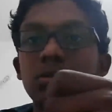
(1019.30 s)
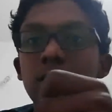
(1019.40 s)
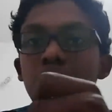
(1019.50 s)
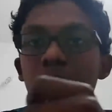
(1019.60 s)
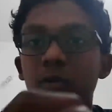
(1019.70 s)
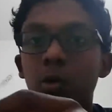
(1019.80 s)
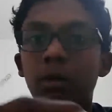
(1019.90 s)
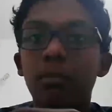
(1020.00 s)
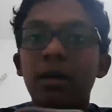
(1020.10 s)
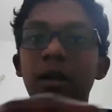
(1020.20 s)

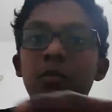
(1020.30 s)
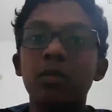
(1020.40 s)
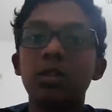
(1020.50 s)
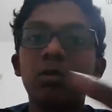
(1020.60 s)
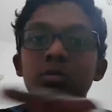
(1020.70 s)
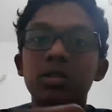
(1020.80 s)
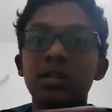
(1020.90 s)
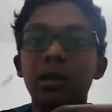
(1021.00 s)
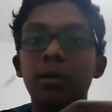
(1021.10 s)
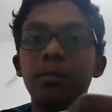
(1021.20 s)
phloem and without the
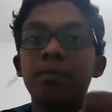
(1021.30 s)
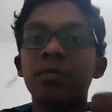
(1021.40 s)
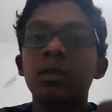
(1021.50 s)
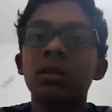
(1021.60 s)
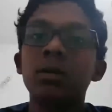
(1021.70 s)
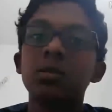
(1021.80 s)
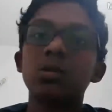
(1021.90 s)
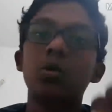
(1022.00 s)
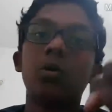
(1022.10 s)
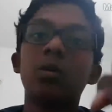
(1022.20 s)
xylem.
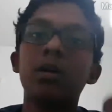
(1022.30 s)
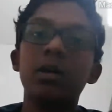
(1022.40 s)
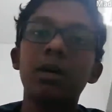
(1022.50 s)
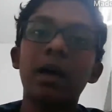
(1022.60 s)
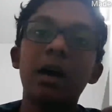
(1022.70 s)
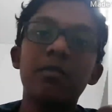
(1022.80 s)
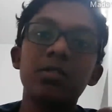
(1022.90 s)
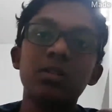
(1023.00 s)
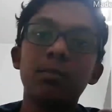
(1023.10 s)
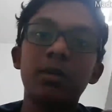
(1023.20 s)
So after
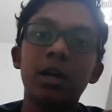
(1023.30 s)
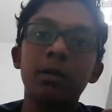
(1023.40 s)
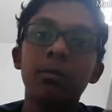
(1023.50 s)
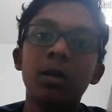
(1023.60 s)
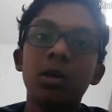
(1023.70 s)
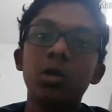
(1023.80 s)
some time, you